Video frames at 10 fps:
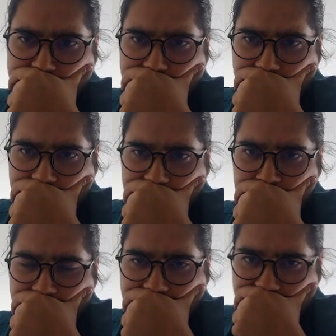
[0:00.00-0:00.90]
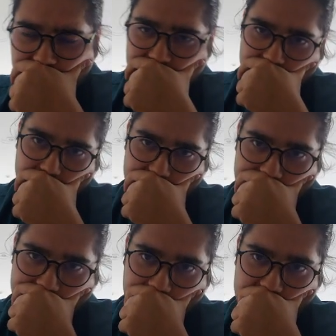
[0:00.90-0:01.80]
An interesting
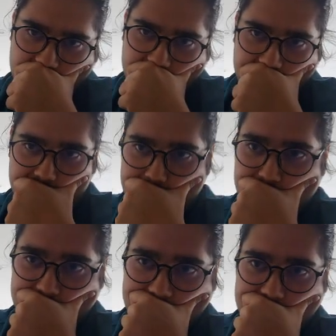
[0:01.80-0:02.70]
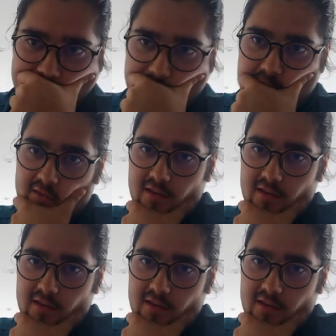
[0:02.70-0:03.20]
idea, which I think the computer agrees with,